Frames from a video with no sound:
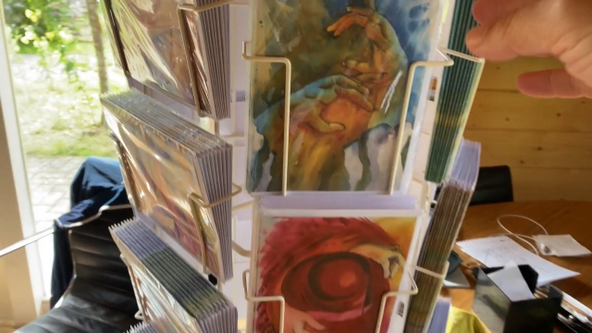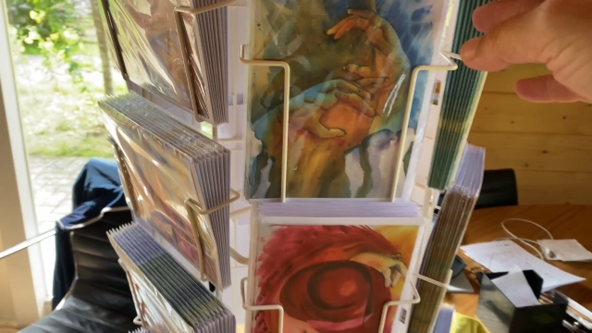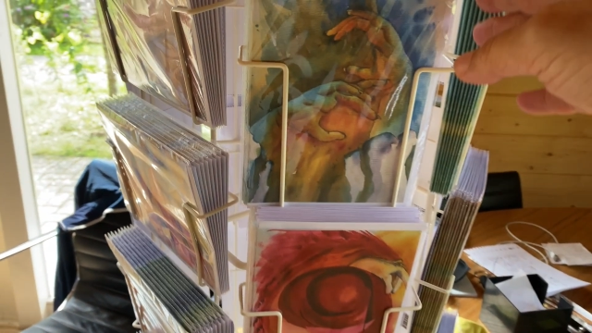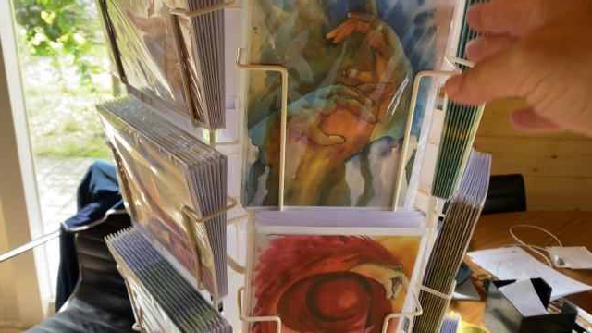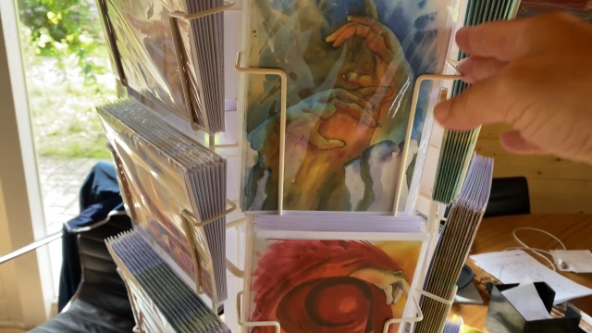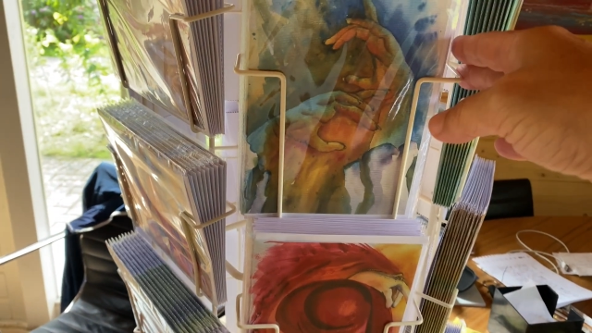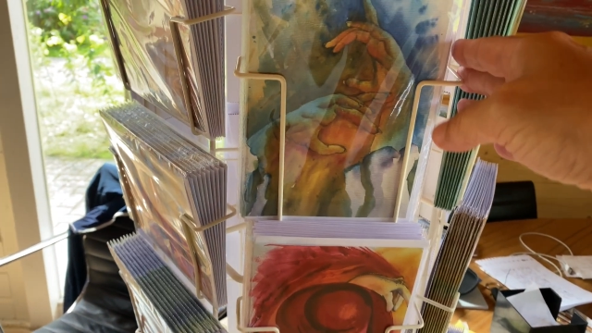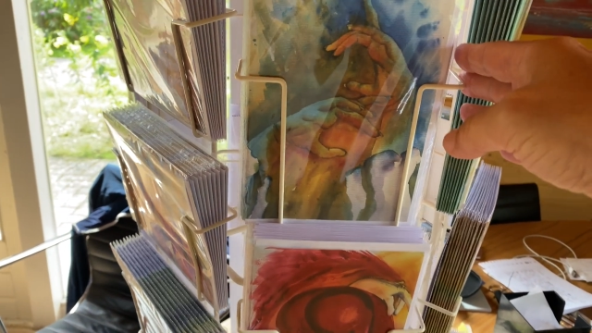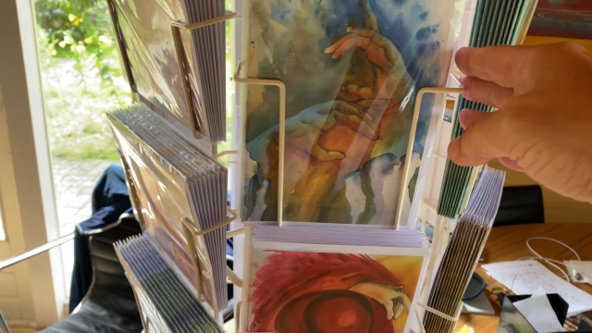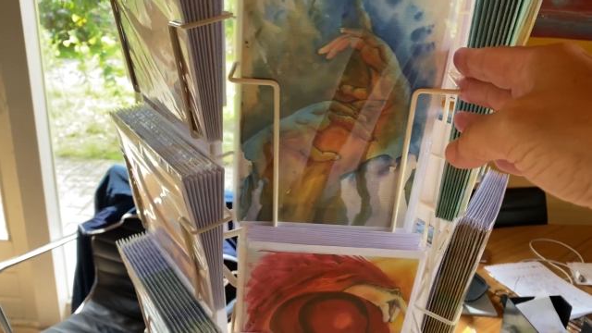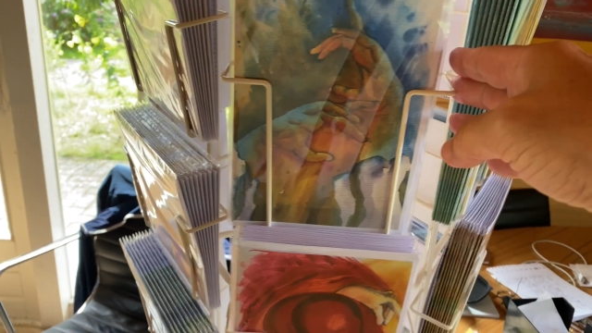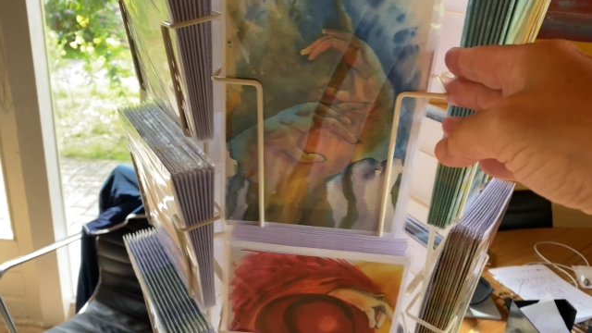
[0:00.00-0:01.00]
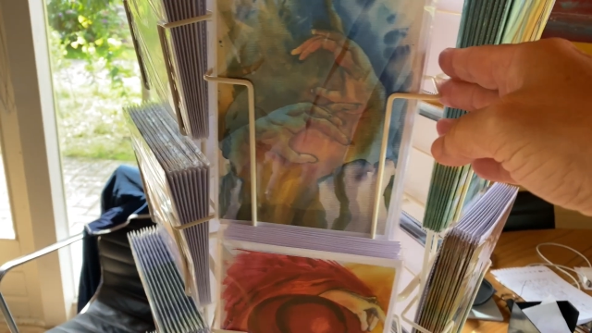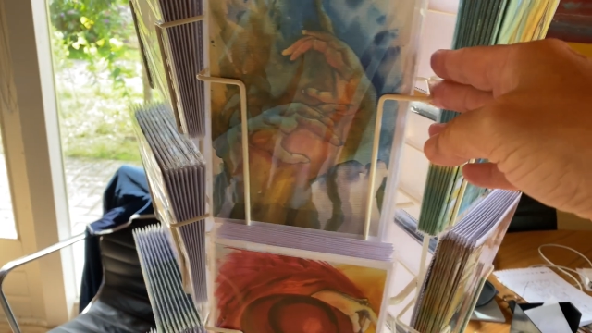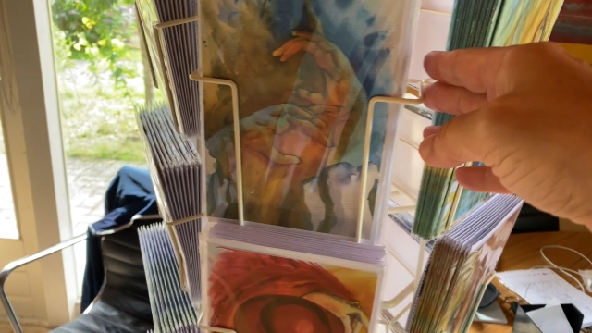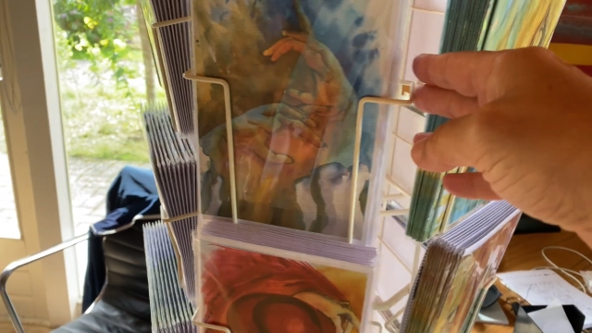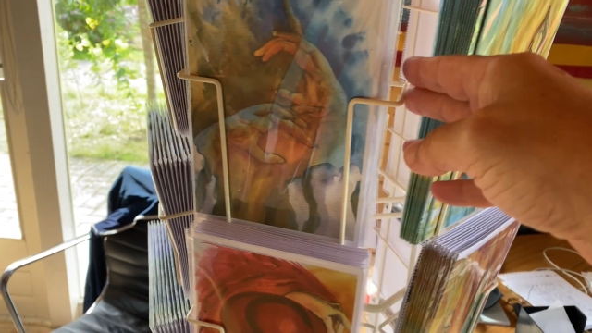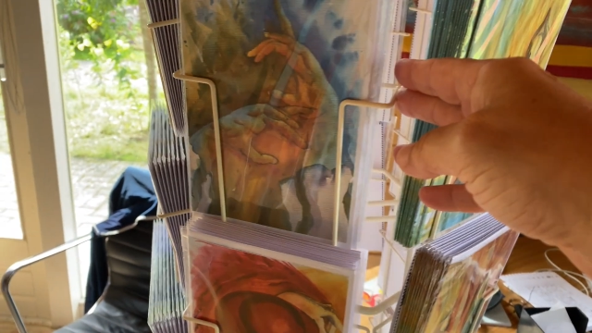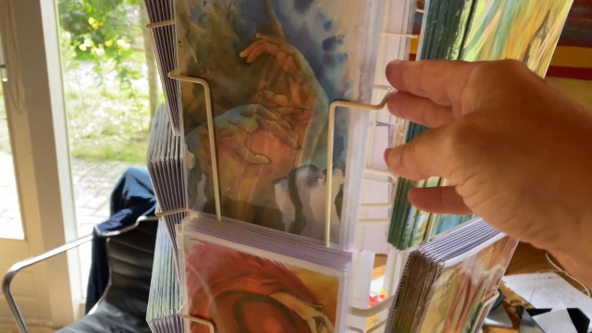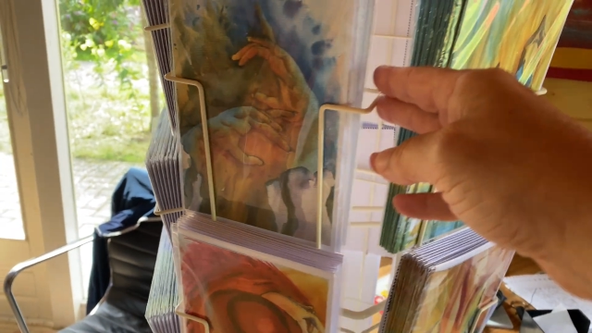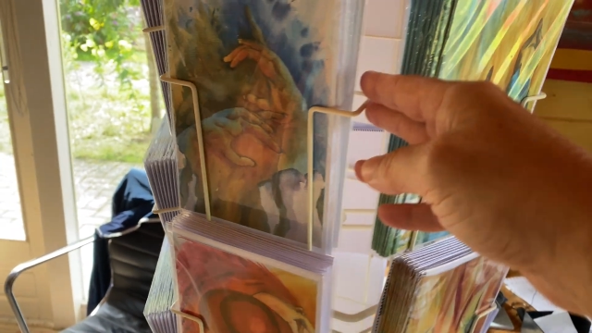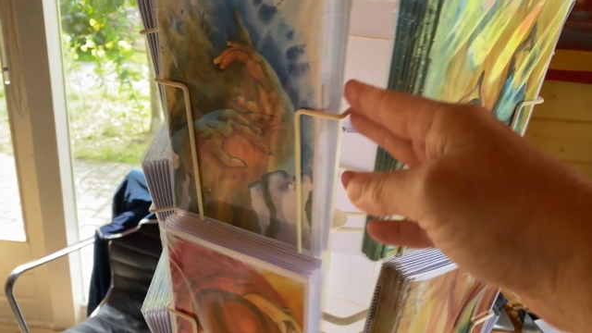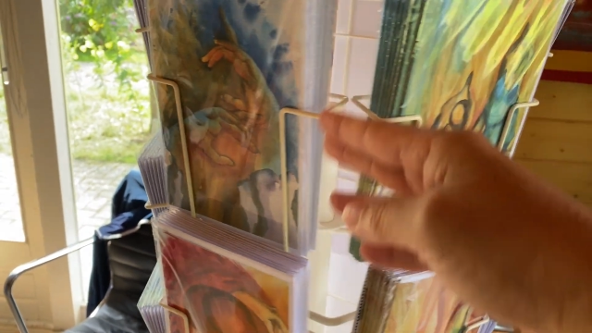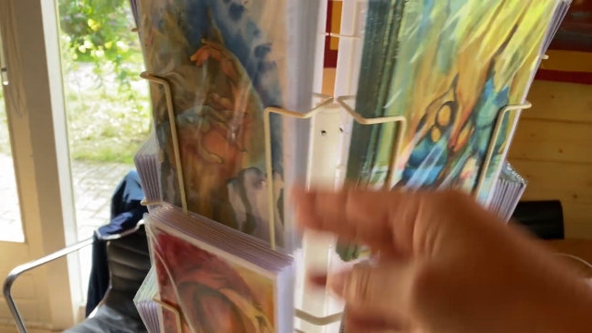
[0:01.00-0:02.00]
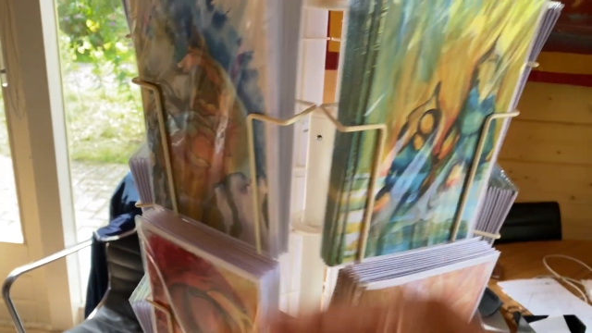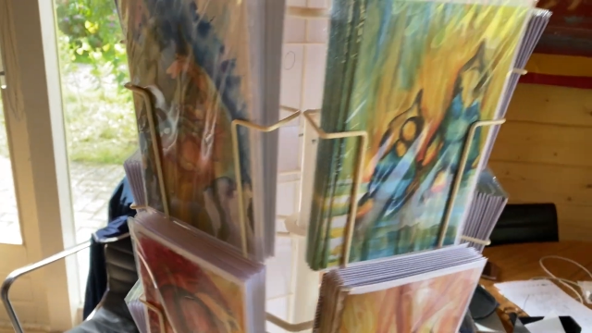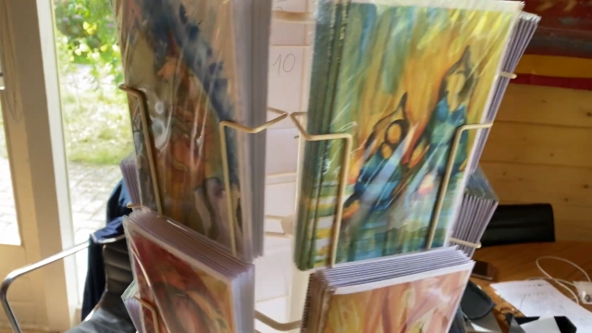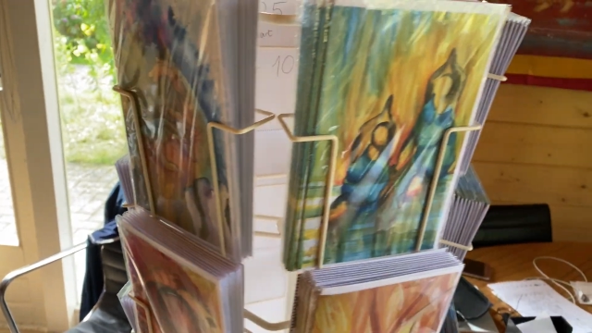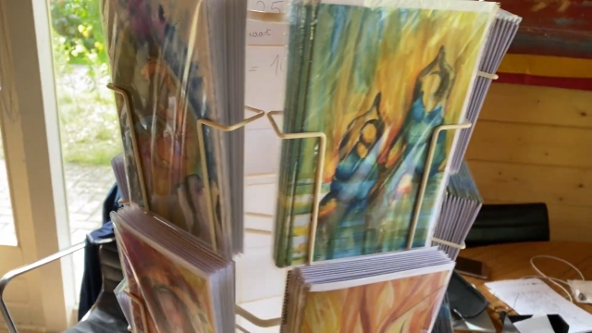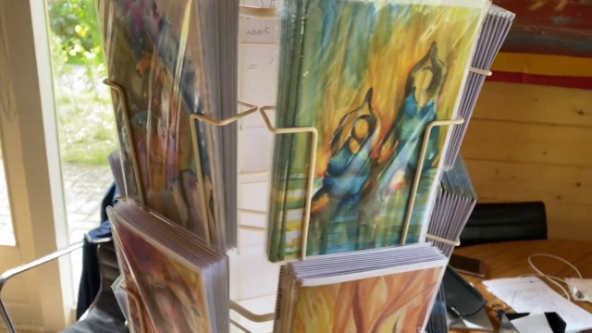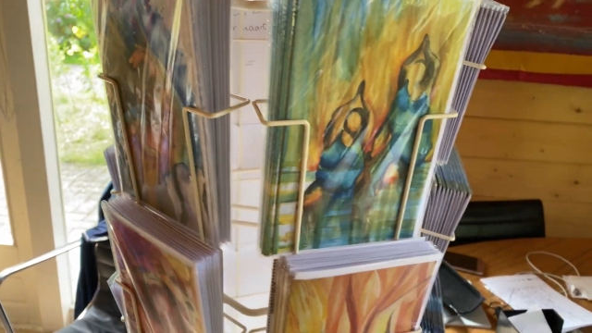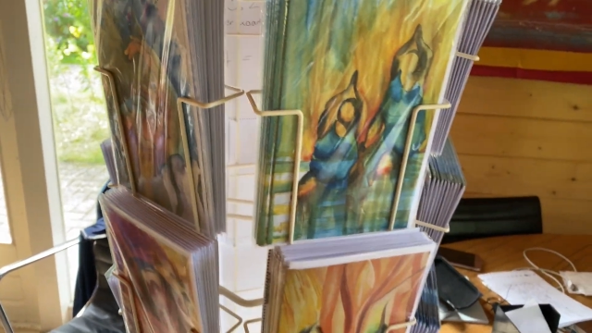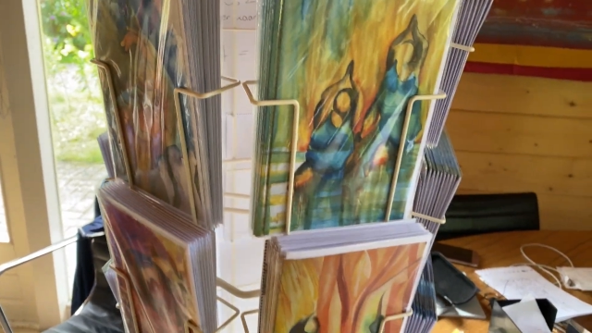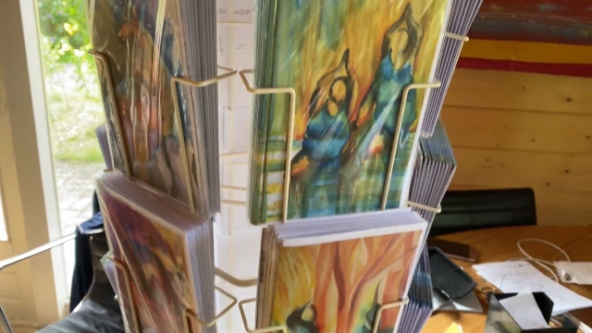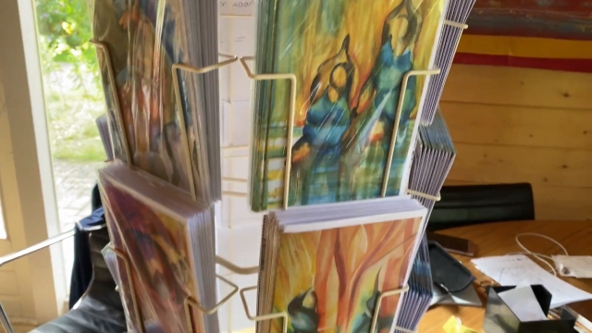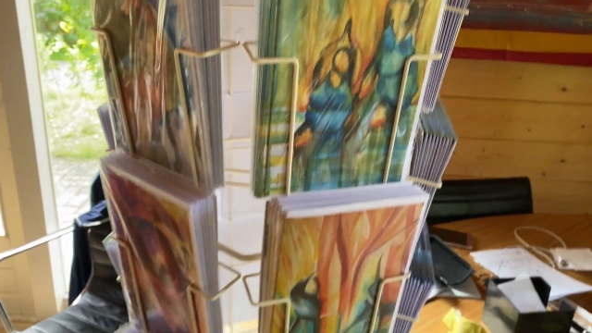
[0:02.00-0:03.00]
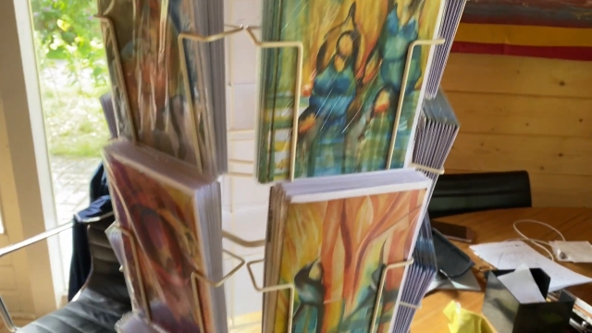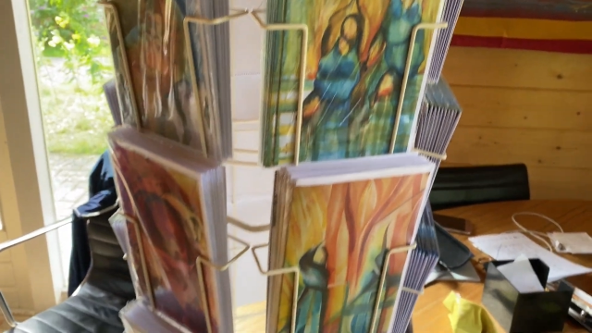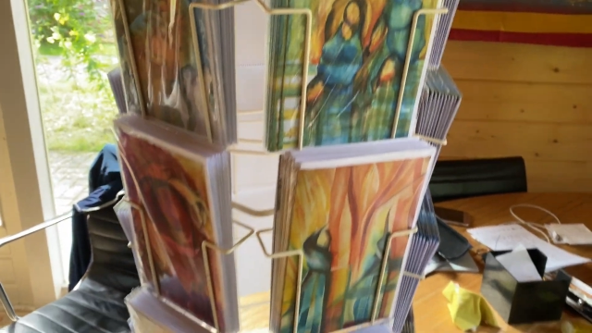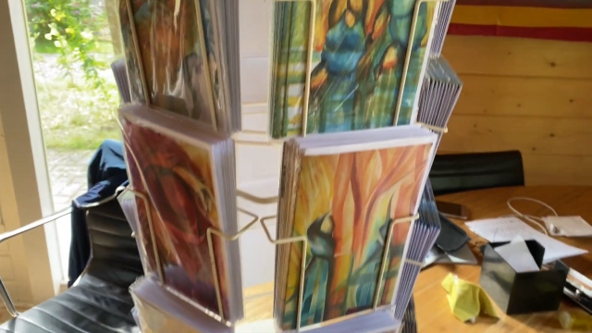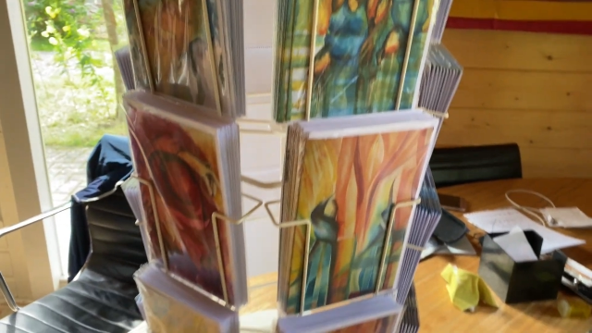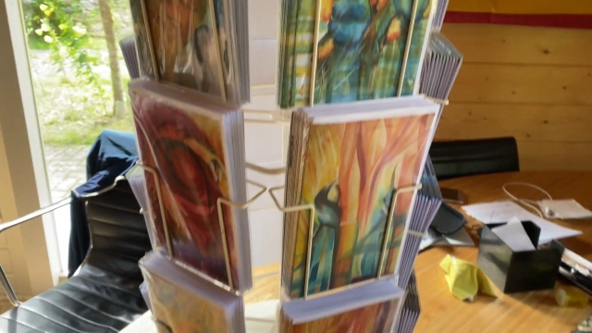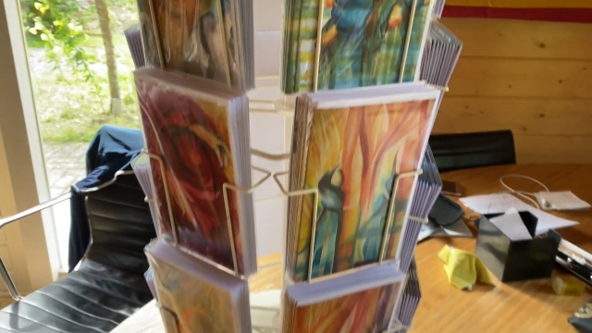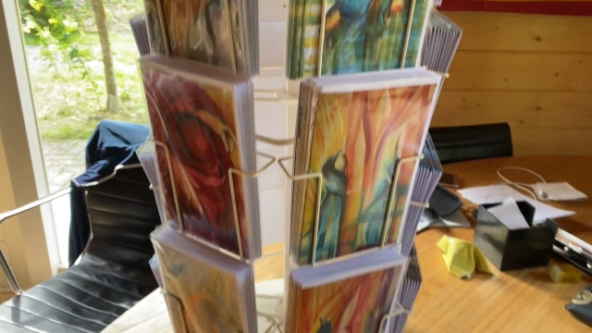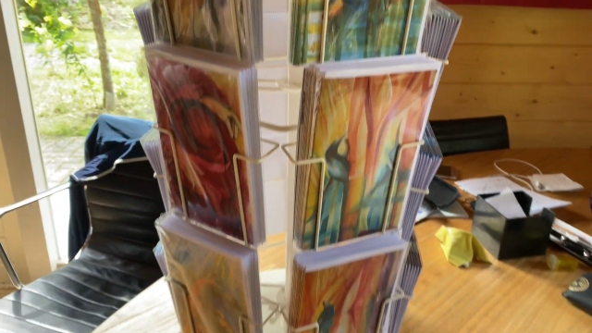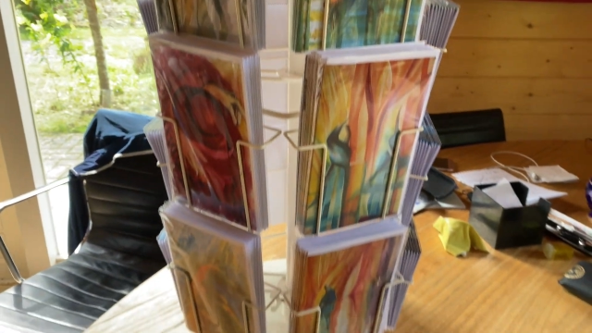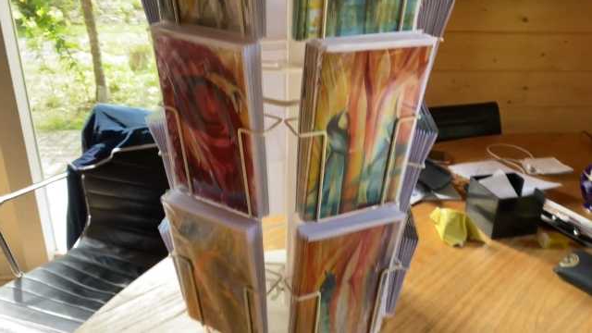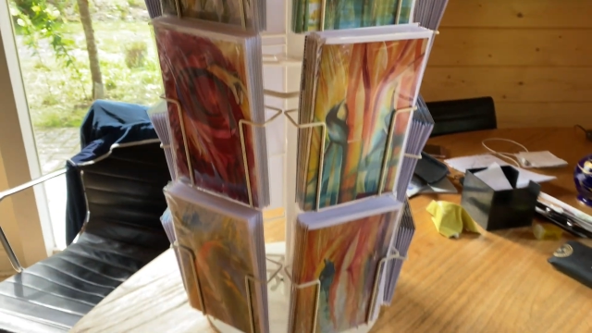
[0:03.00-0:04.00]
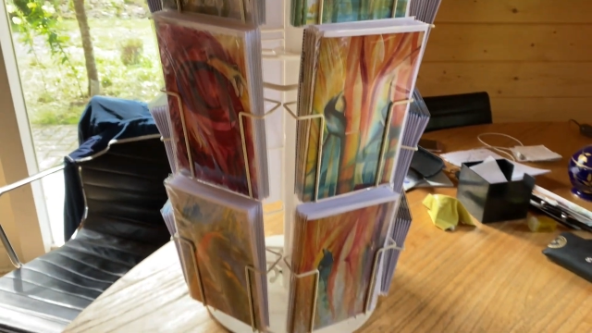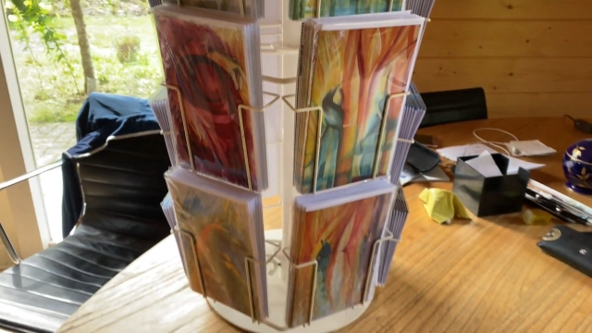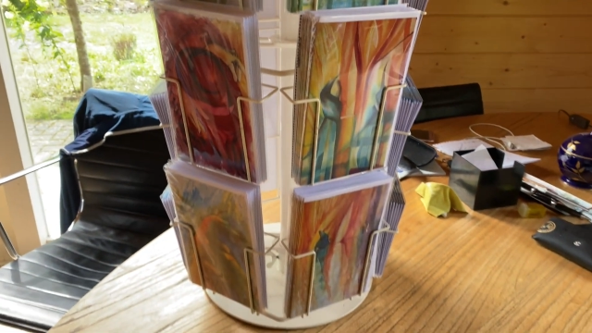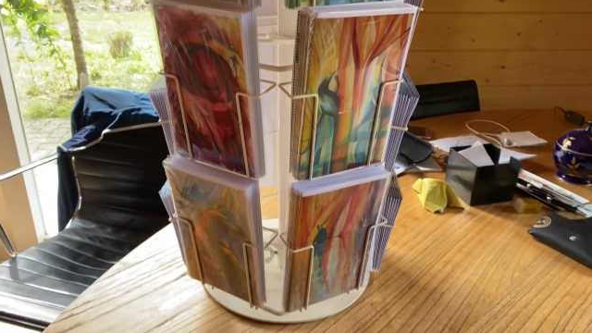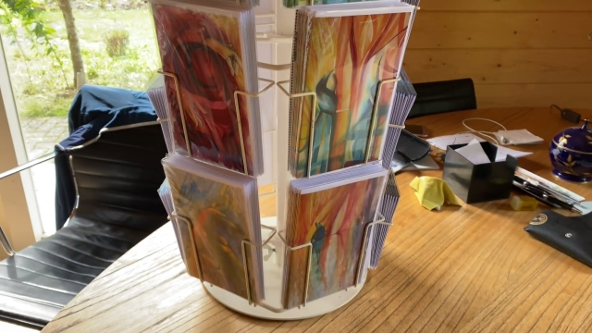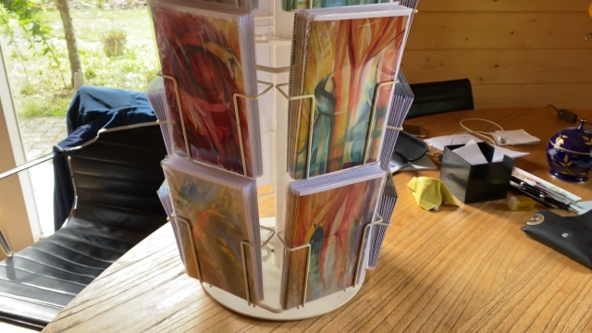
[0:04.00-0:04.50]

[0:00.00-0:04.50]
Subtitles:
(no speaker visible)